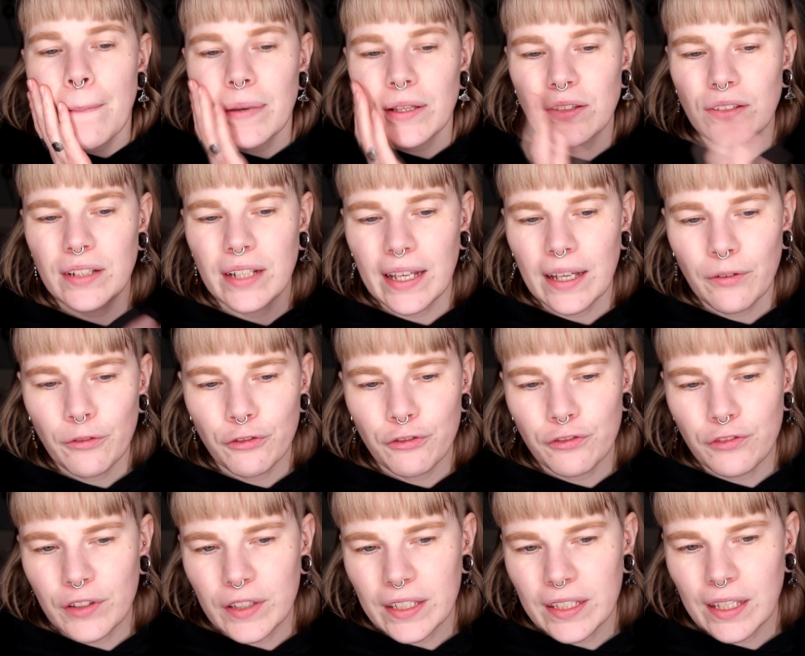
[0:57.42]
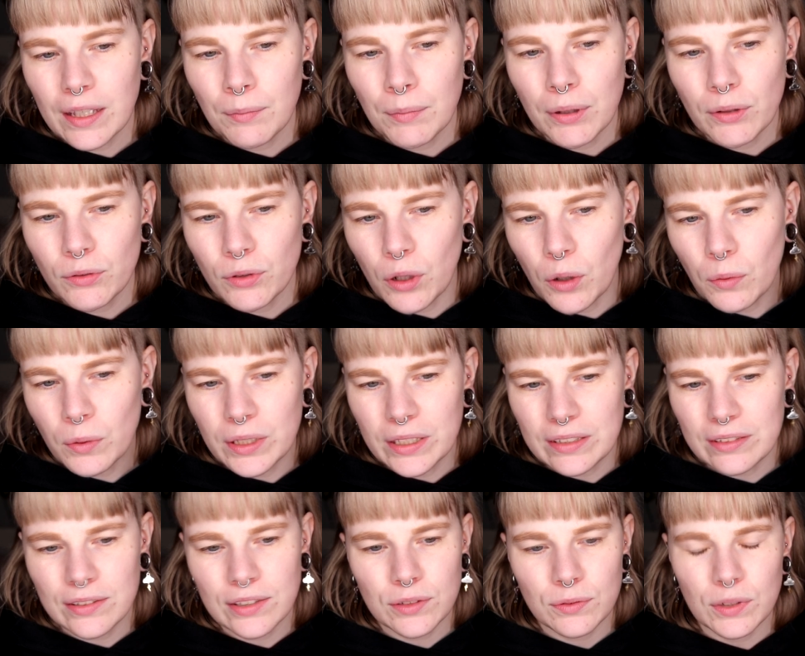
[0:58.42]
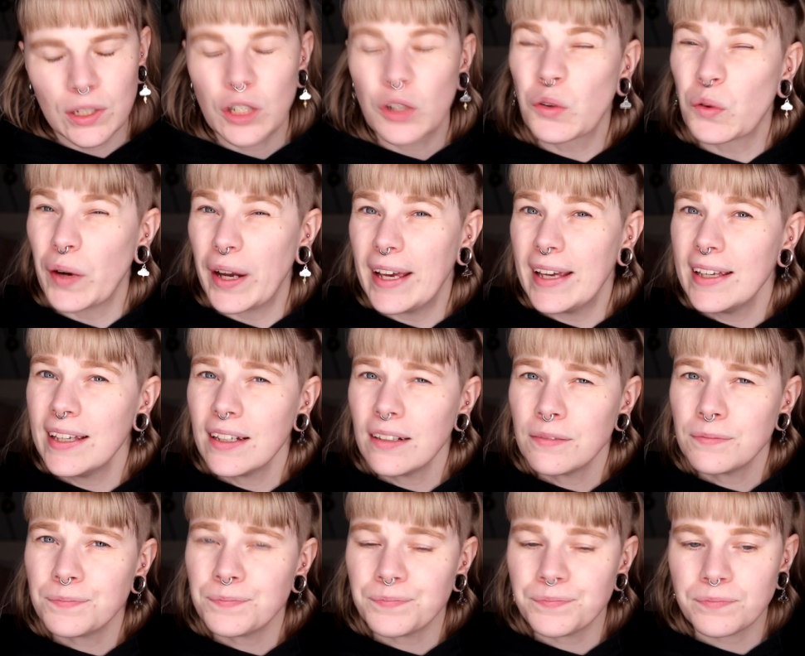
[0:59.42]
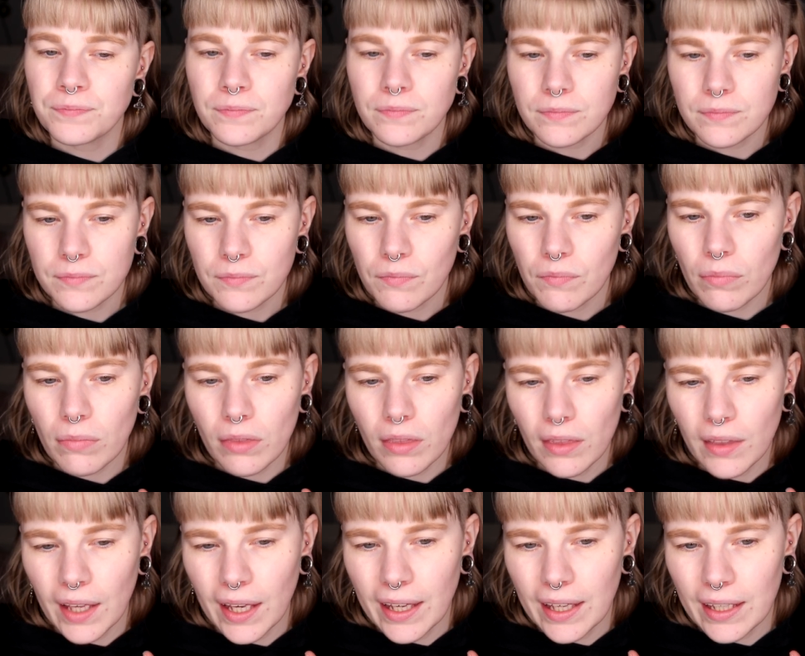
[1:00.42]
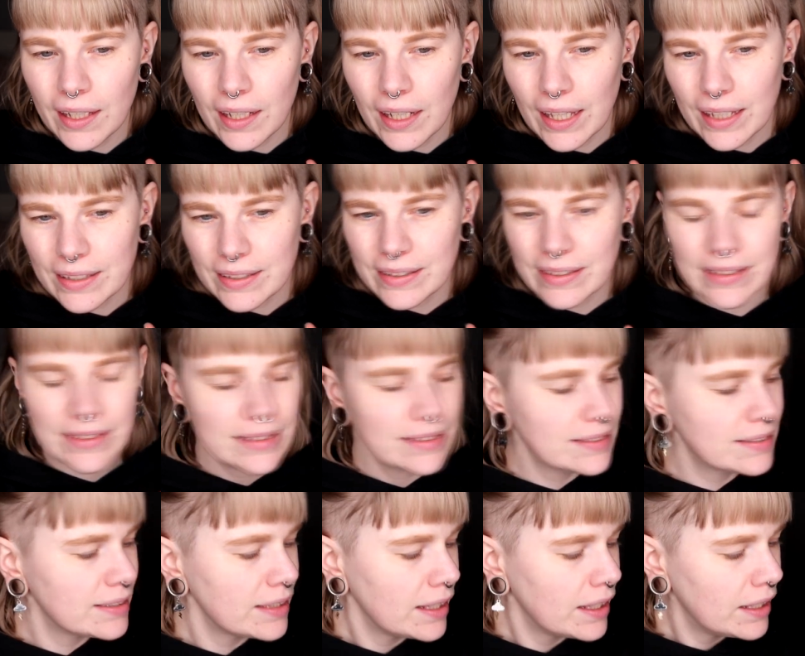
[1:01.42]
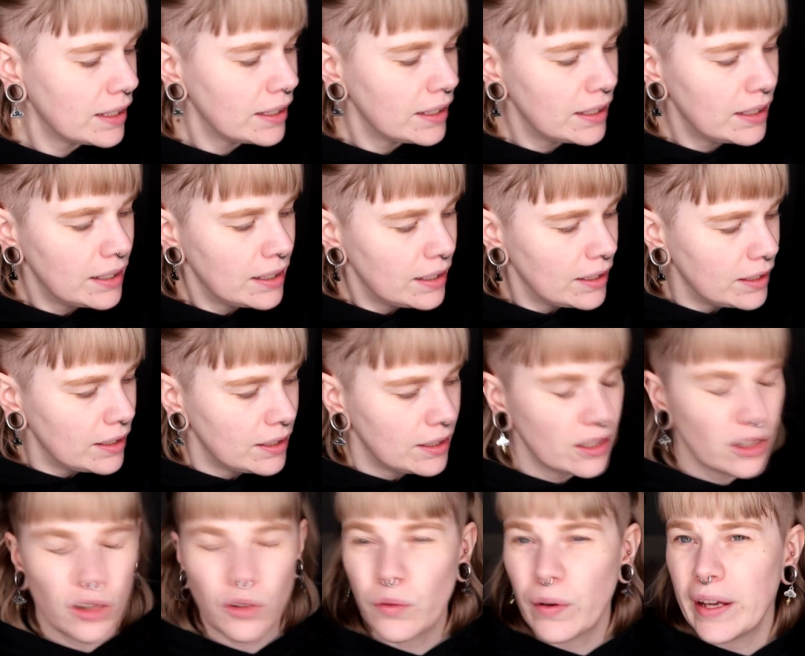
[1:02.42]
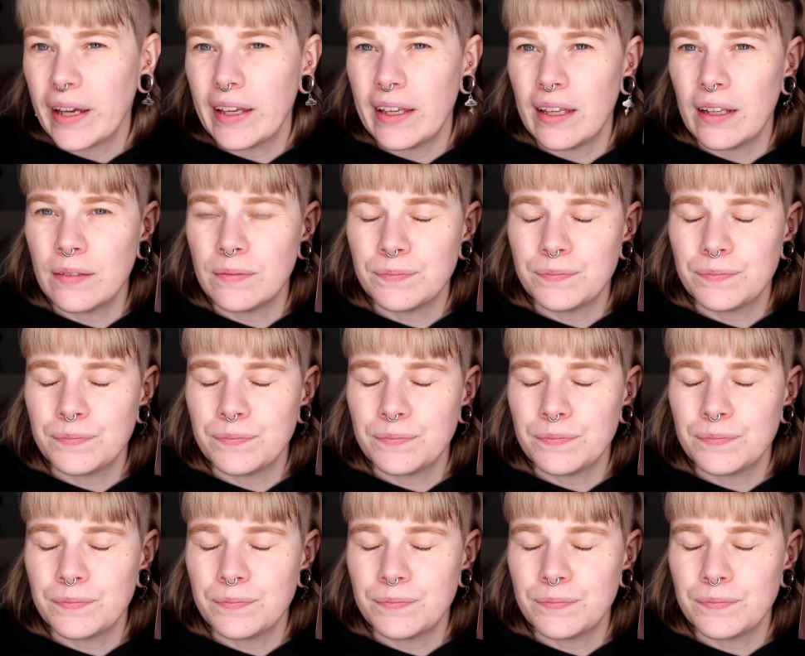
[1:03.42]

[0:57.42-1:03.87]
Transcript: But today I'm thinking about going into the grey and like this grey